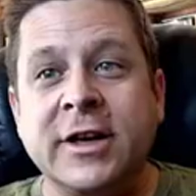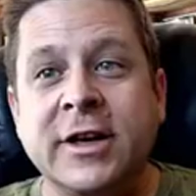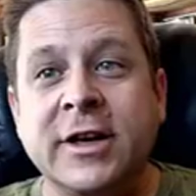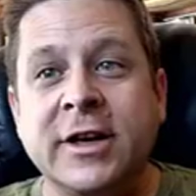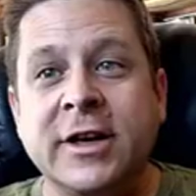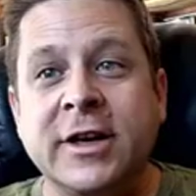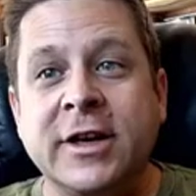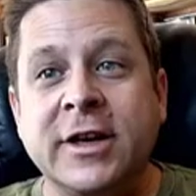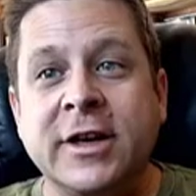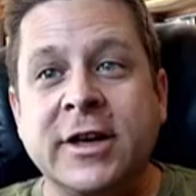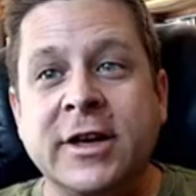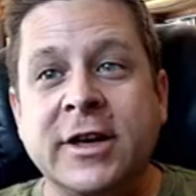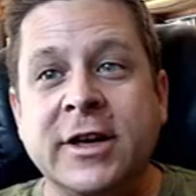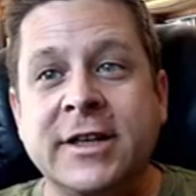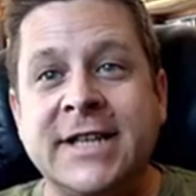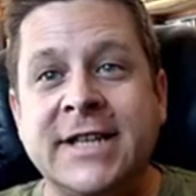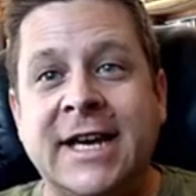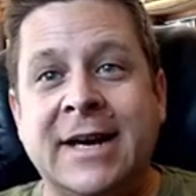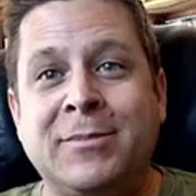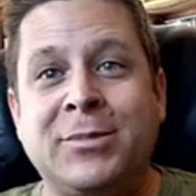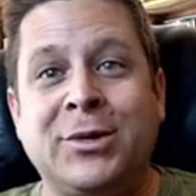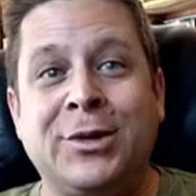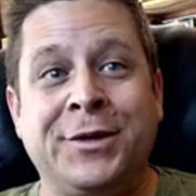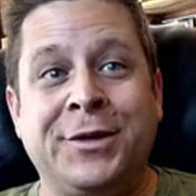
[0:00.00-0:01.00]
Take, for
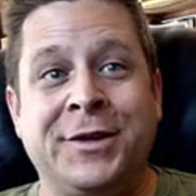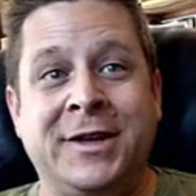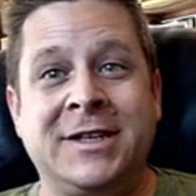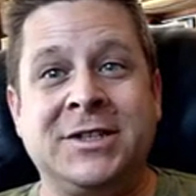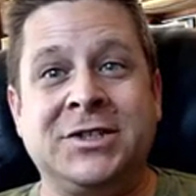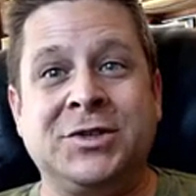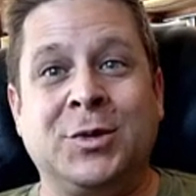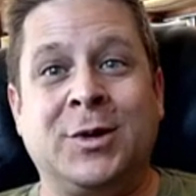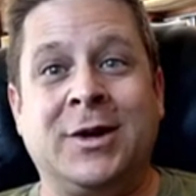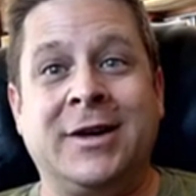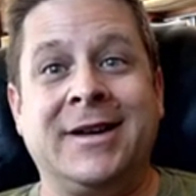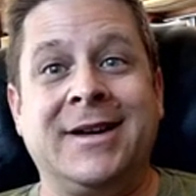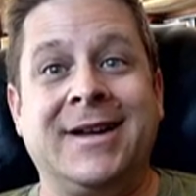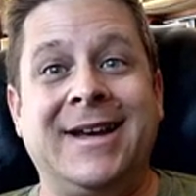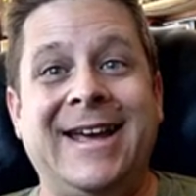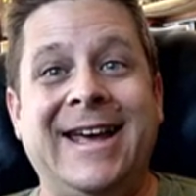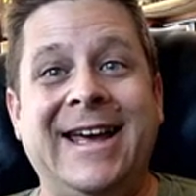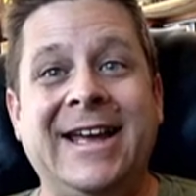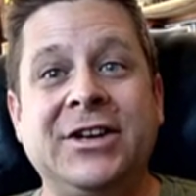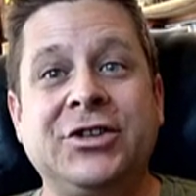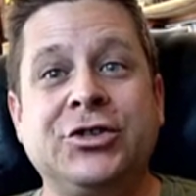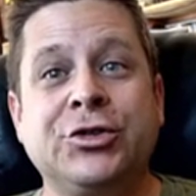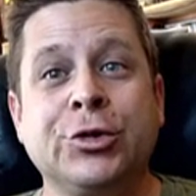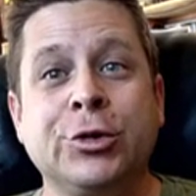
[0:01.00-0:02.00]
example, this one
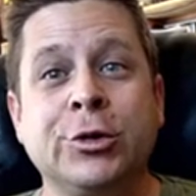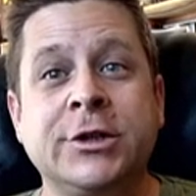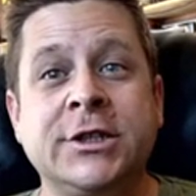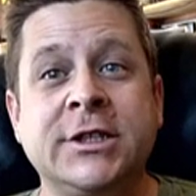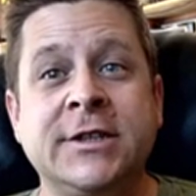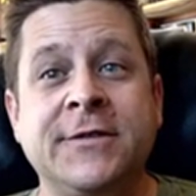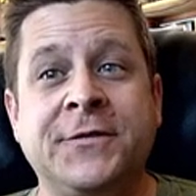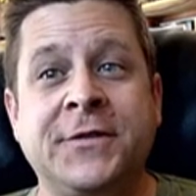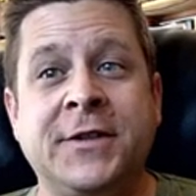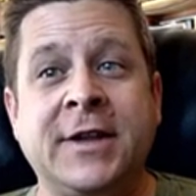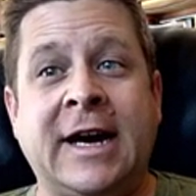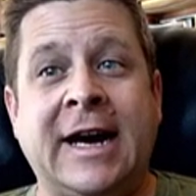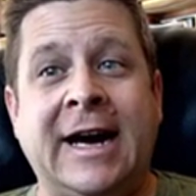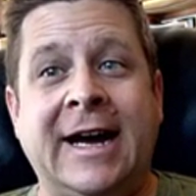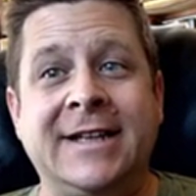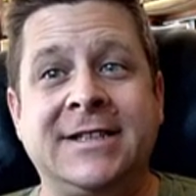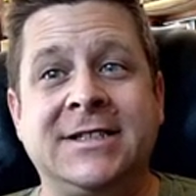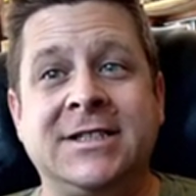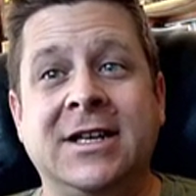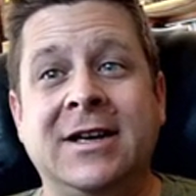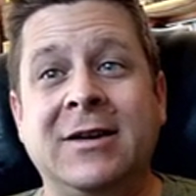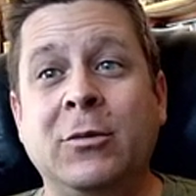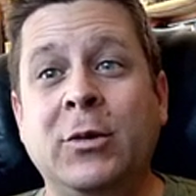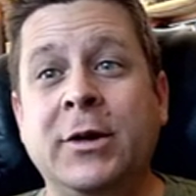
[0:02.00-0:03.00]
intrusive
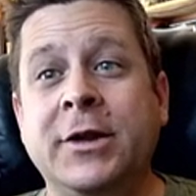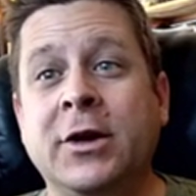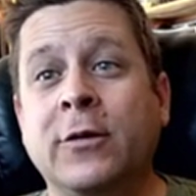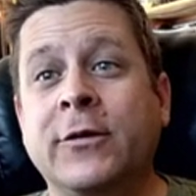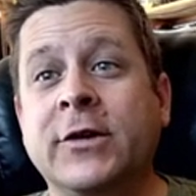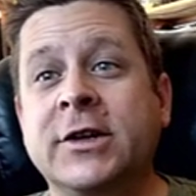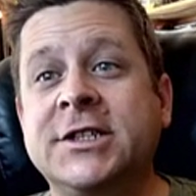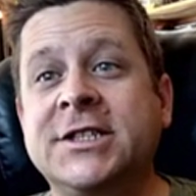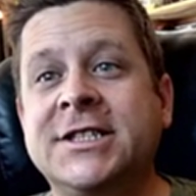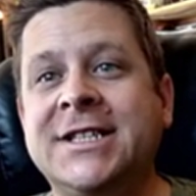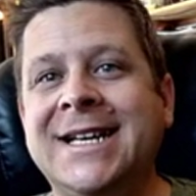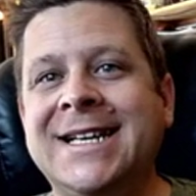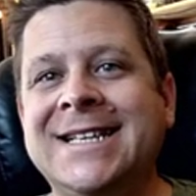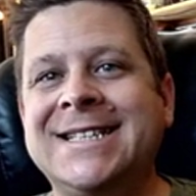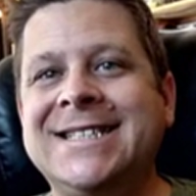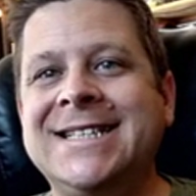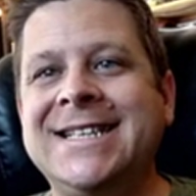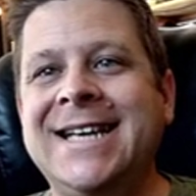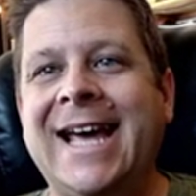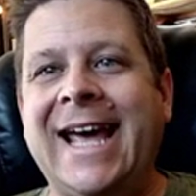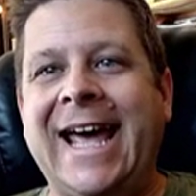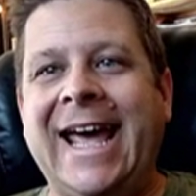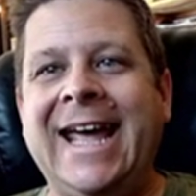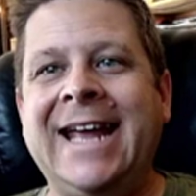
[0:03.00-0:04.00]
thoughts, with over
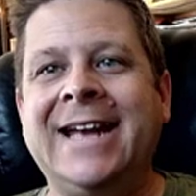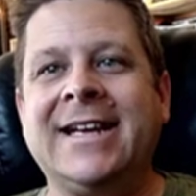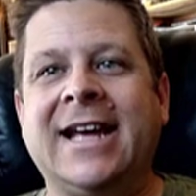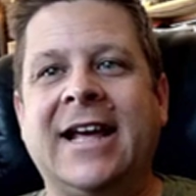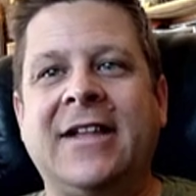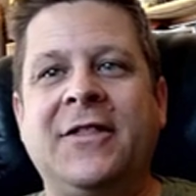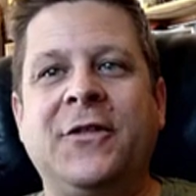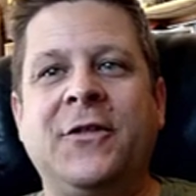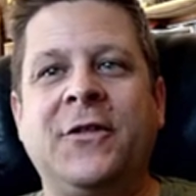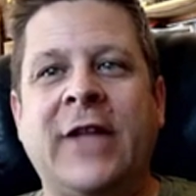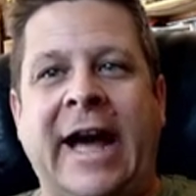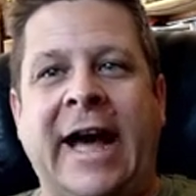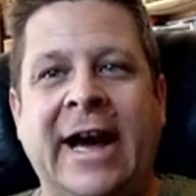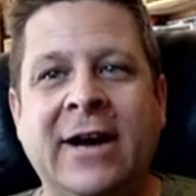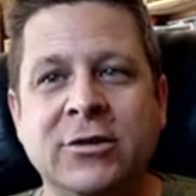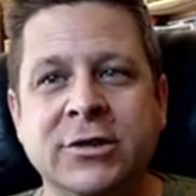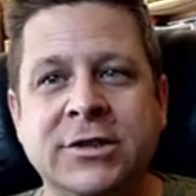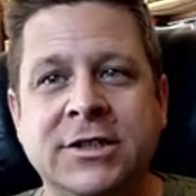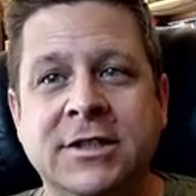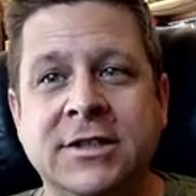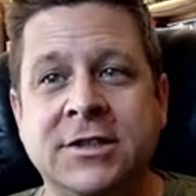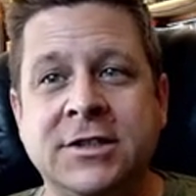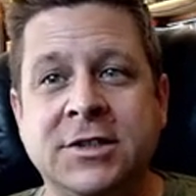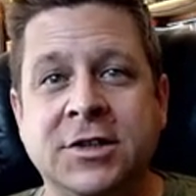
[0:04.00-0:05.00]

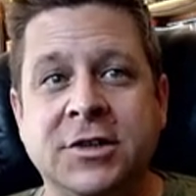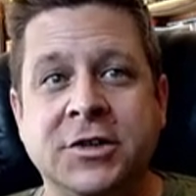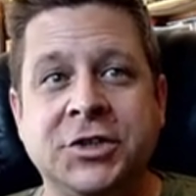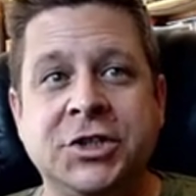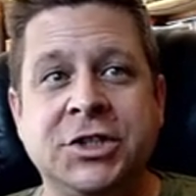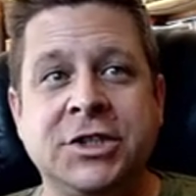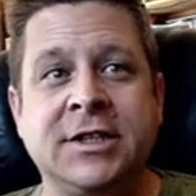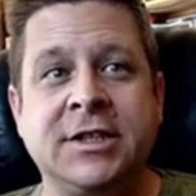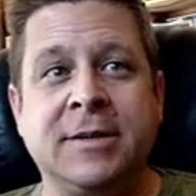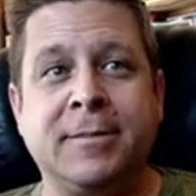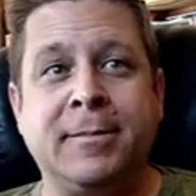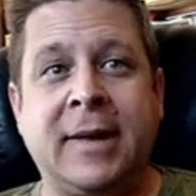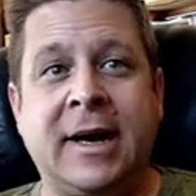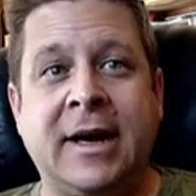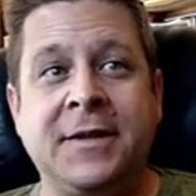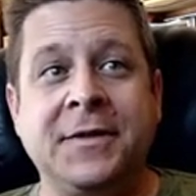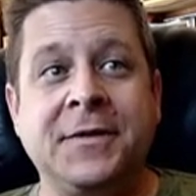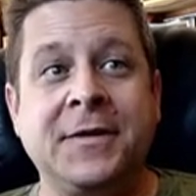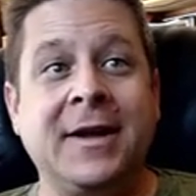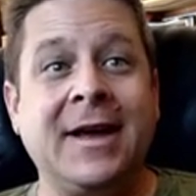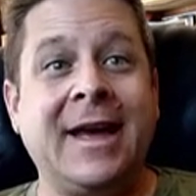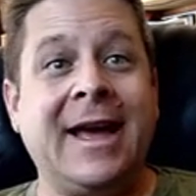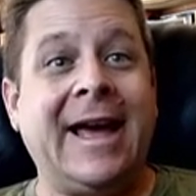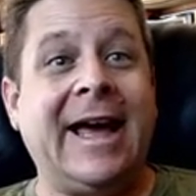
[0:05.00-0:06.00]
68,000 searches a
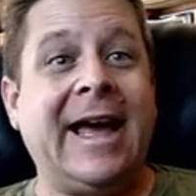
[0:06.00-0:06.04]
month,